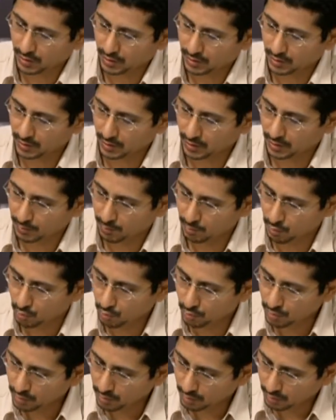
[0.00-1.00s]
drop of
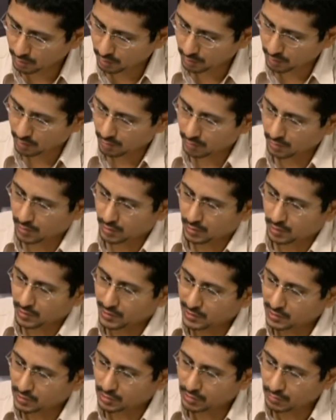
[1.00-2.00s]
connection. The question was
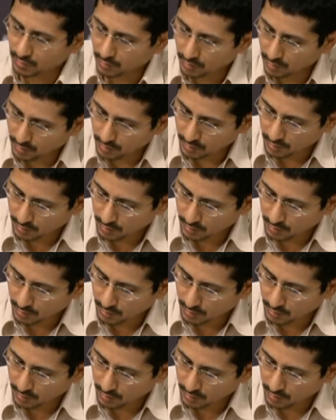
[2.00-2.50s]
where not to get